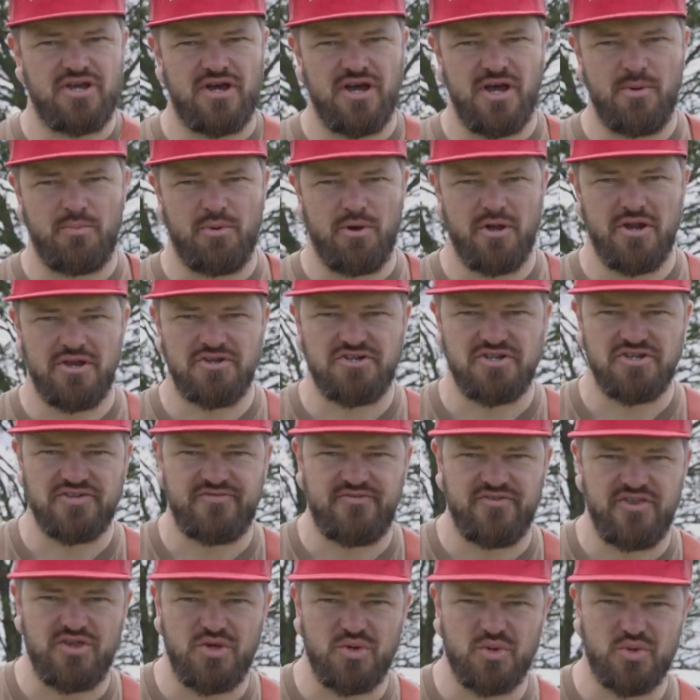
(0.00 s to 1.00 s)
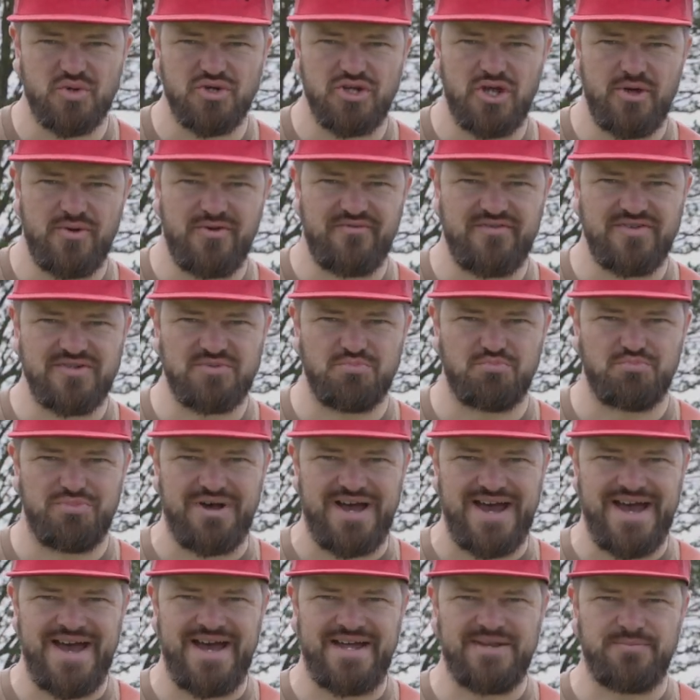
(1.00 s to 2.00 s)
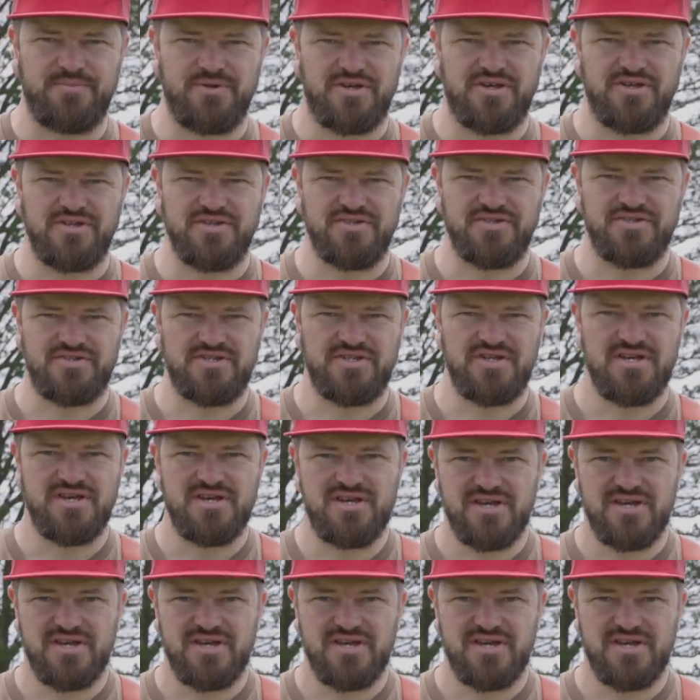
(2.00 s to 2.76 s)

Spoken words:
I apologize for the audio if it's bad because